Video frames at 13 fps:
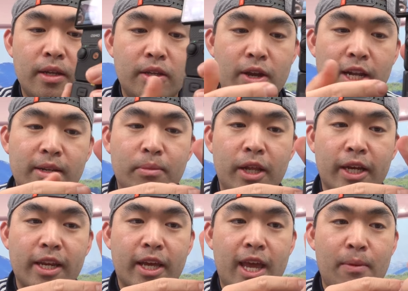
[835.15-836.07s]
you guys can plug
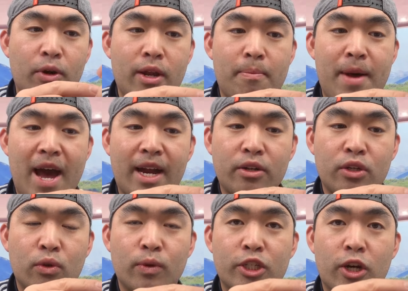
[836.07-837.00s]
in the cable in the back
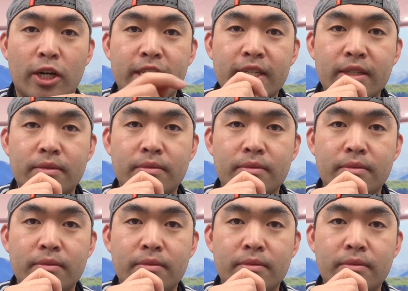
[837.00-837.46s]
to recharge it.